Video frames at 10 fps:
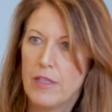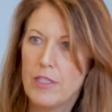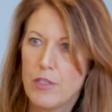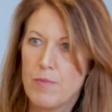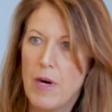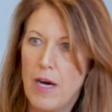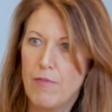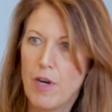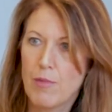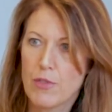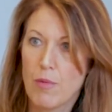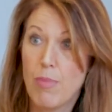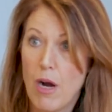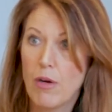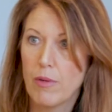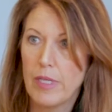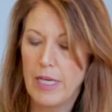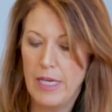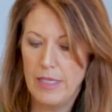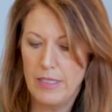these farmers are
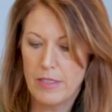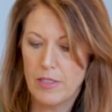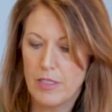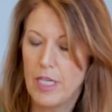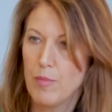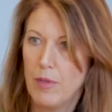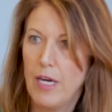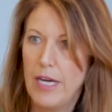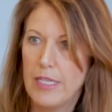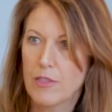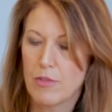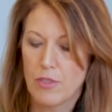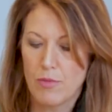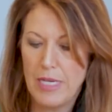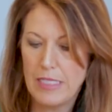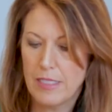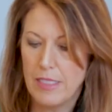borrowing at unsustainable high interest rates.